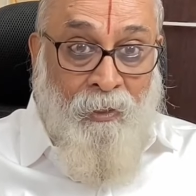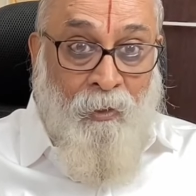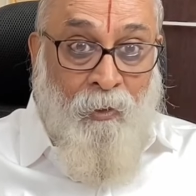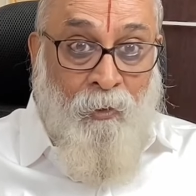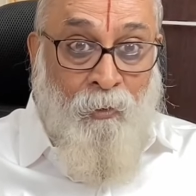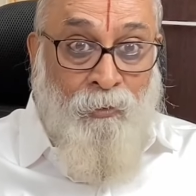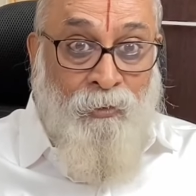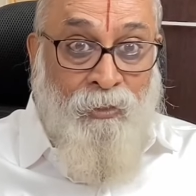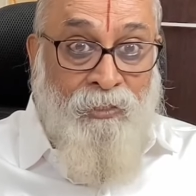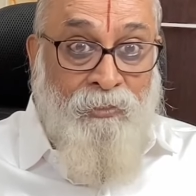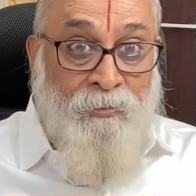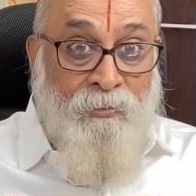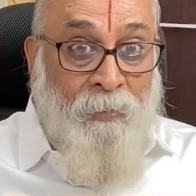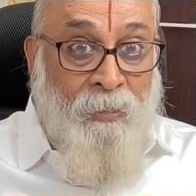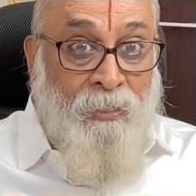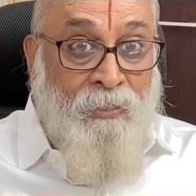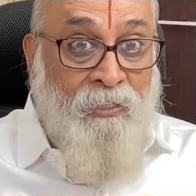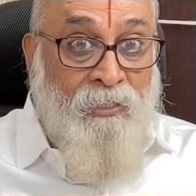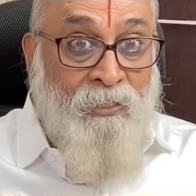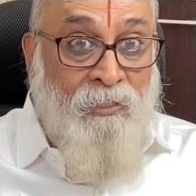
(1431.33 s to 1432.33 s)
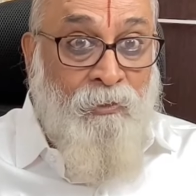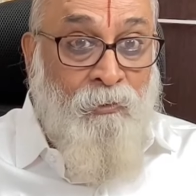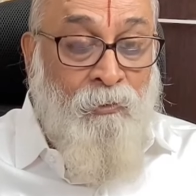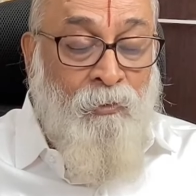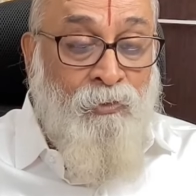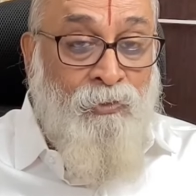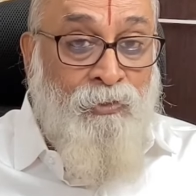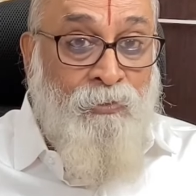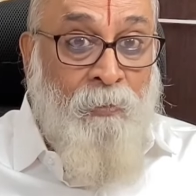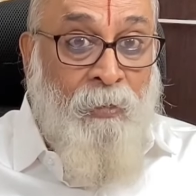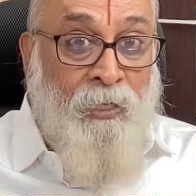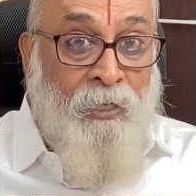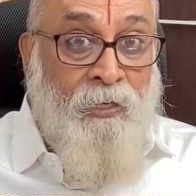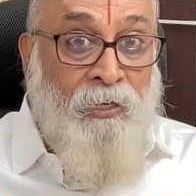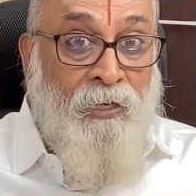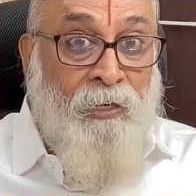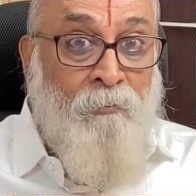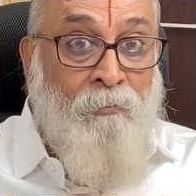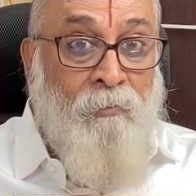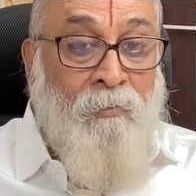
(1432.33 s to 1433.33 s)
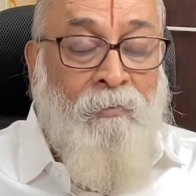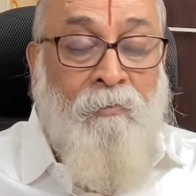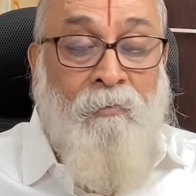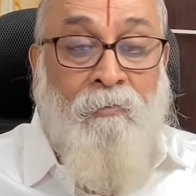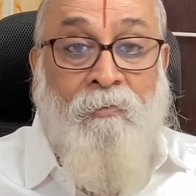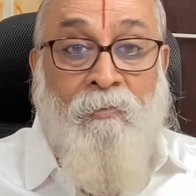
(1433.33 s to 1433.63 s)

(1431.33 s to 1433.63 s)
How oh, this master knows my name?